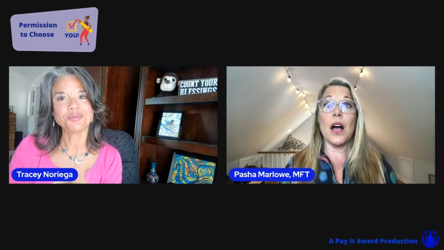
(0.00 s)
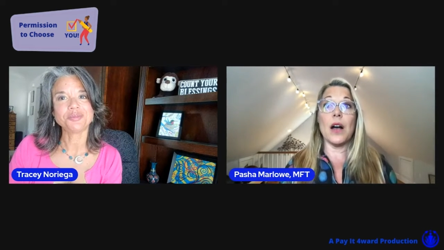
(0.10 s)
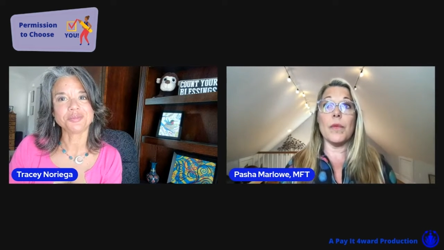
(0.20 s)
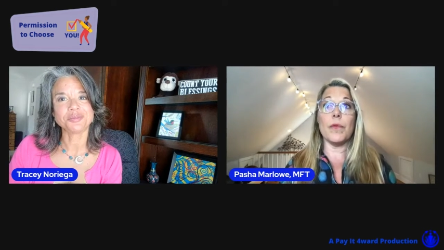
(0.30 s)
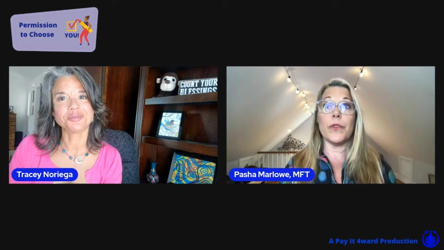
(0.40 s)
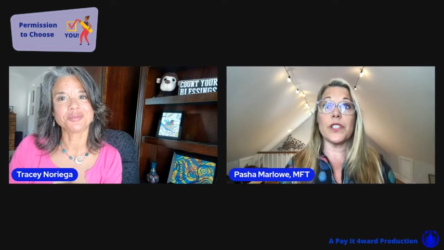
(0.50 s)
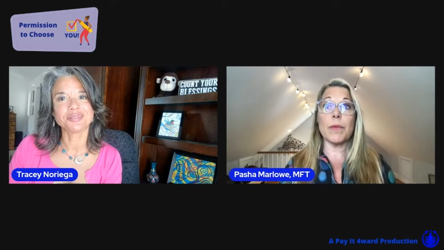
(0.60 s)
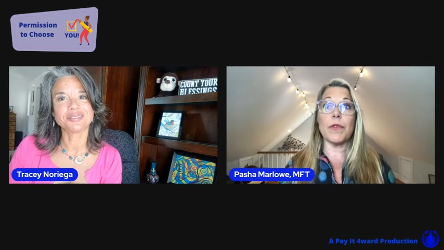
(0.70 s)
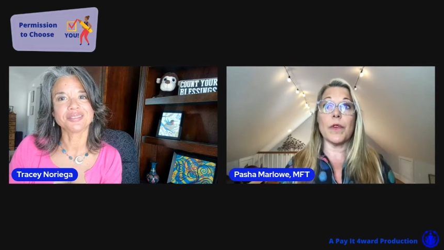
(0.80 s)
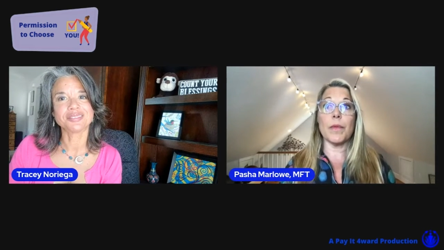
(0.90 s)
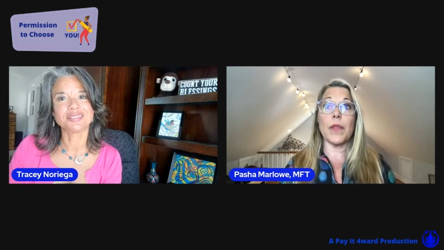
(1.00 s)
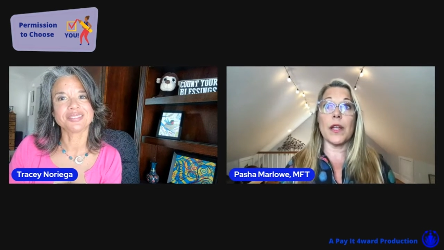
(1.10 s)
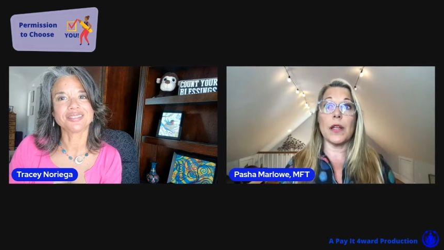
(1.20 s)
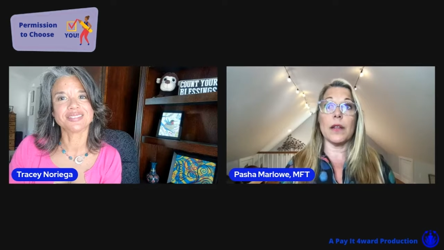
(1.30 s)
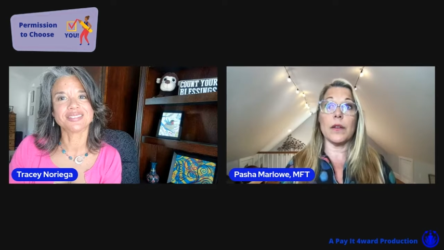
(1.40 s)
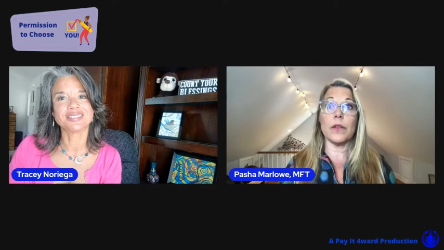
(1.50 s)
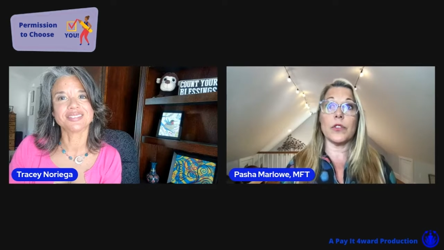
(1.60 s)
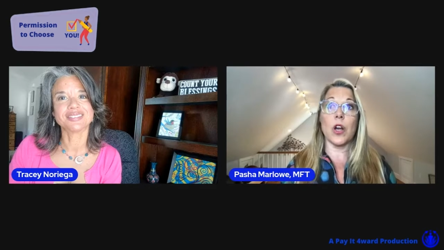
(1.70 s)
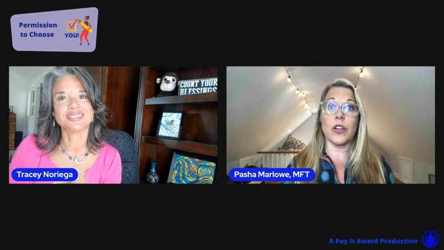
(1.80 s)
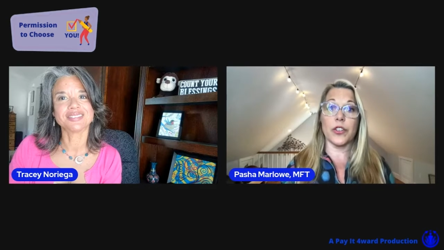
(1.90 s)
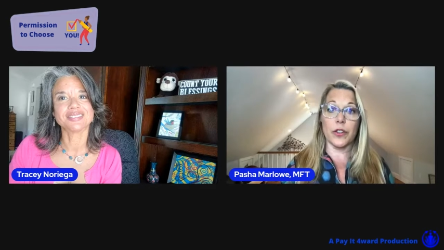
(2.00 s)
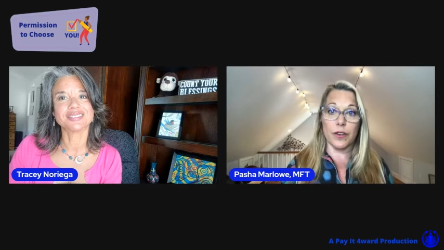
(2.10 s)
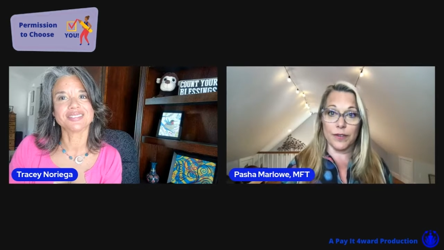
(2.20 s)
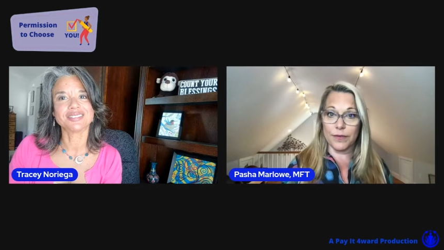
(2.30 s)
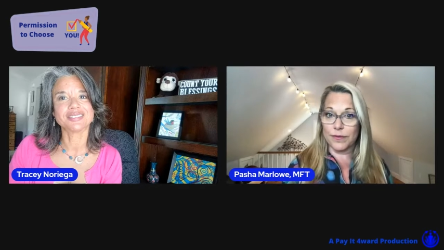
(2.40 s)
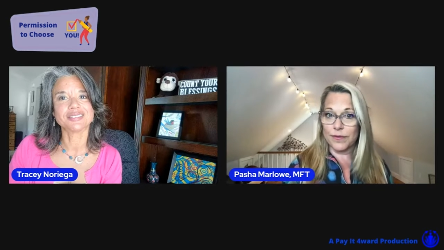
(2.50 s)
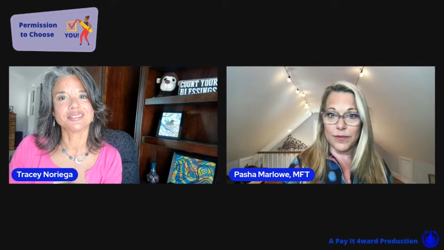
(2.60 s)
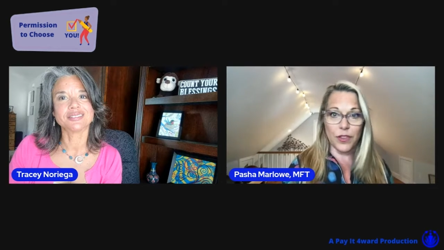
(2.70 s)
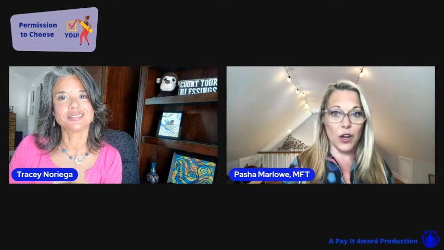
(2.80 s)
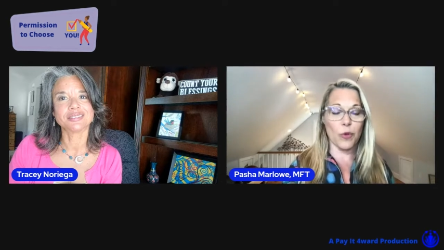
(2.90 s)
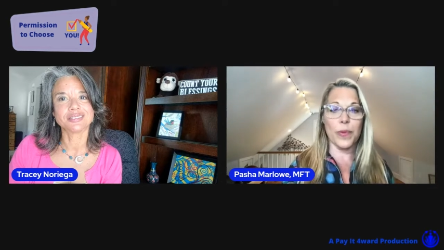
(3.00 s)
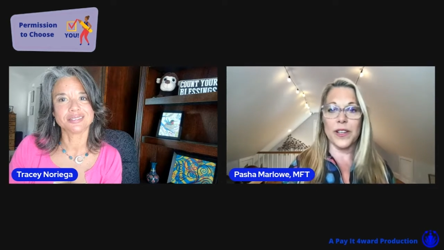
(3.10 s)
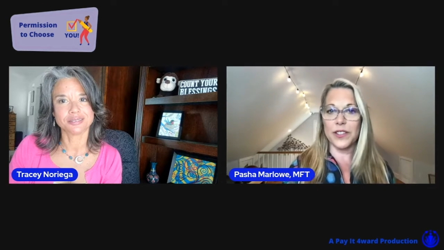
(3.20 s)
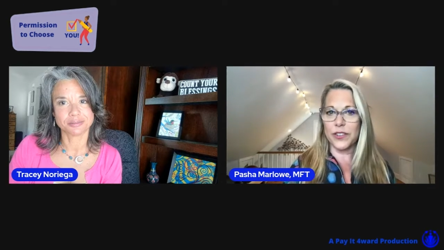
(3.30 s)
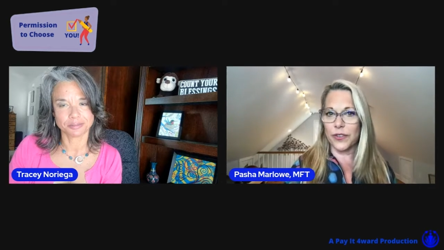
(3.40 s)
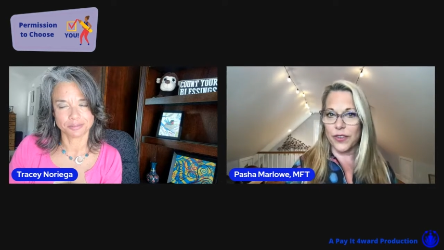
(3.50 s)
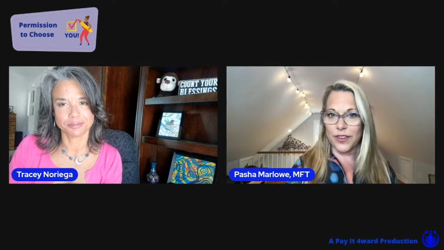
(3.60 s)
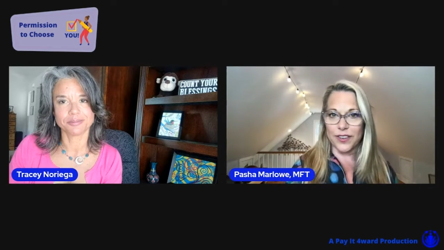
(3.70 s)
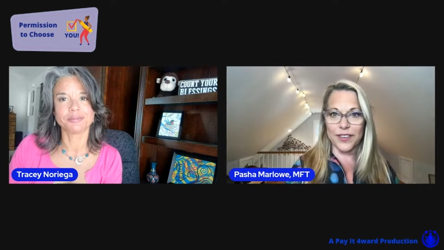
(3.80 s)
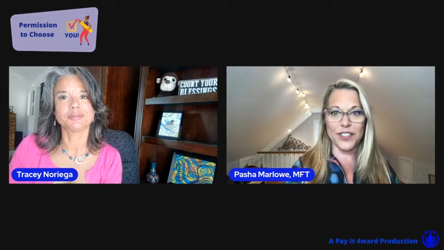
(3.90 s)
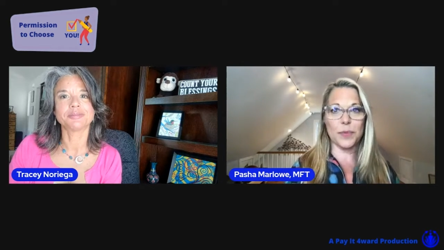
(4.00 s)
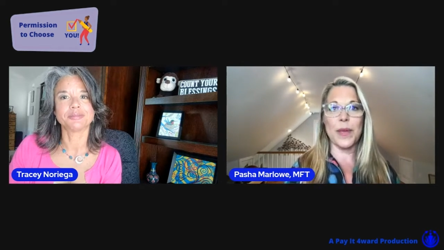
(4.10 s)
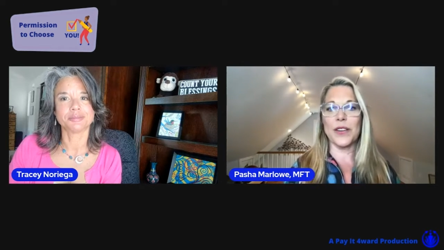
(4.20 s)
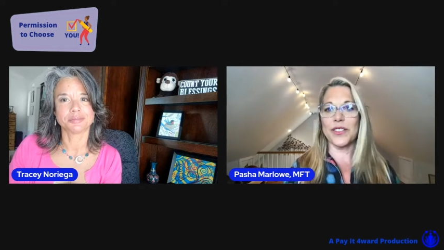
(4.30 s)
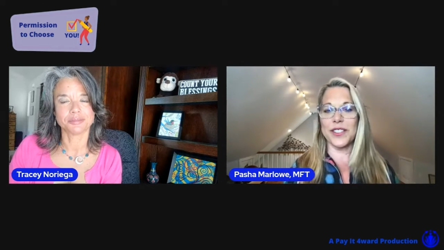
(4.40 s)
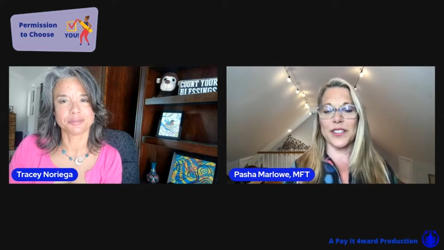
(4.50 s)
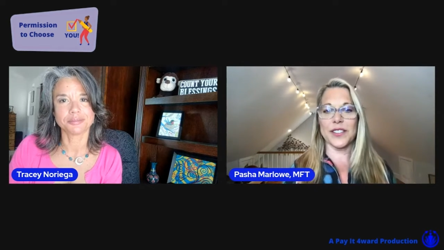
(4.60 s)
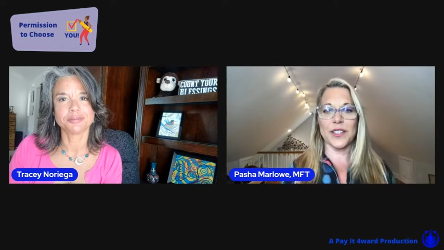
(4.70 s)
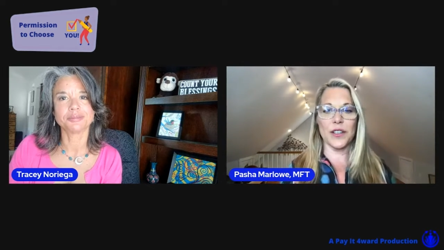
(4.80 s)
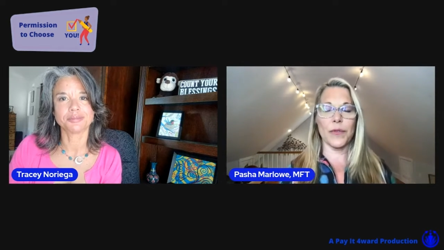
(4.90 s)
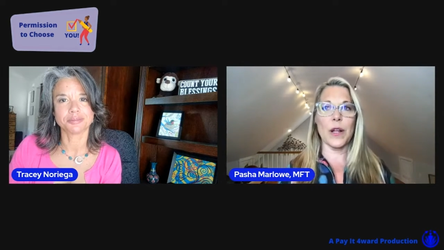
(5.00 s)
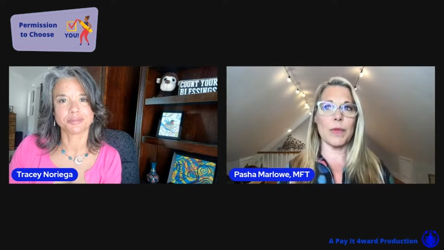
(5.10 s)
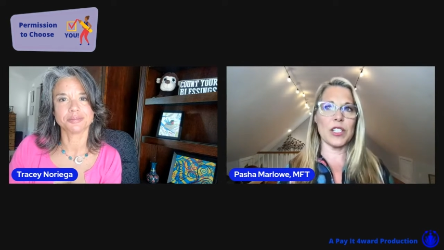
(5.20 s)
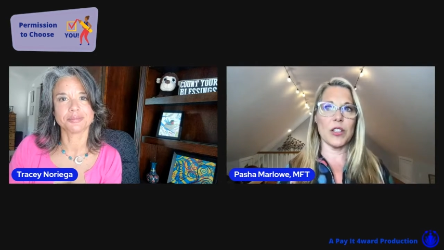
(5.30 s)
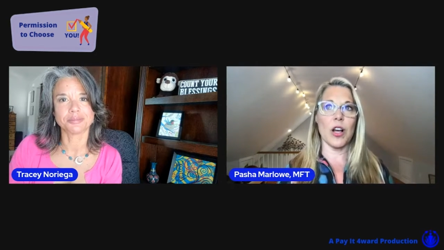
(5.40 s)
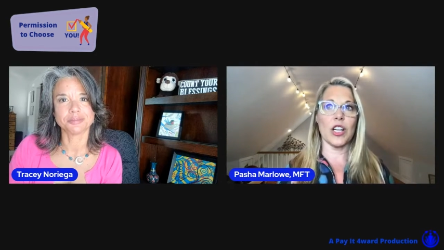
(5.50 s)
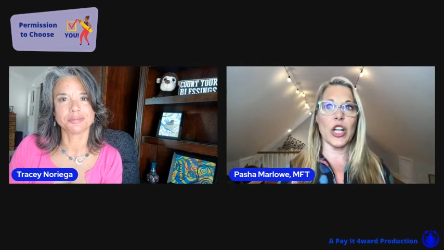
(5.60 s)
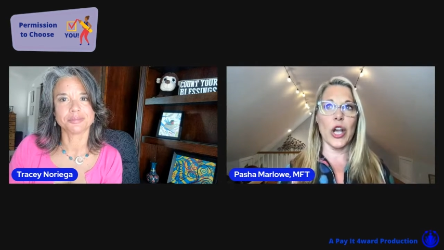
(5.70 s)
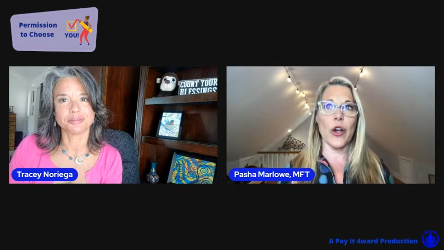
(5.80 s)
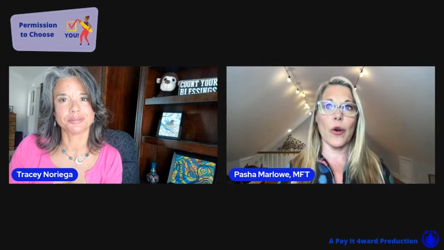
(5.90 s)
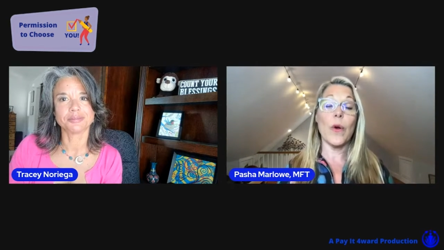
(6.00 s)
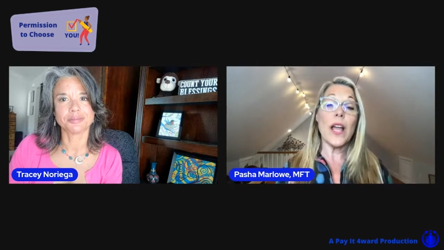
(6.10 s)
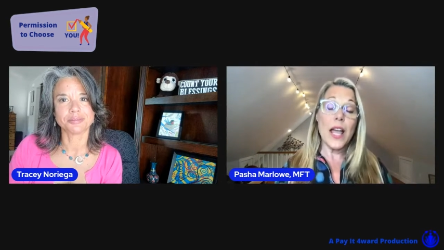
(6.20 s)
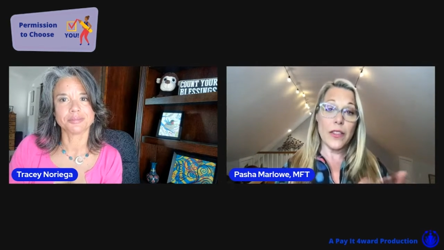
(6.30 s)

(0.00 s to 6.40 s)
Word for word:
Speaker 1: For some of them, they talked to their therapists or their spouses and their families long ago.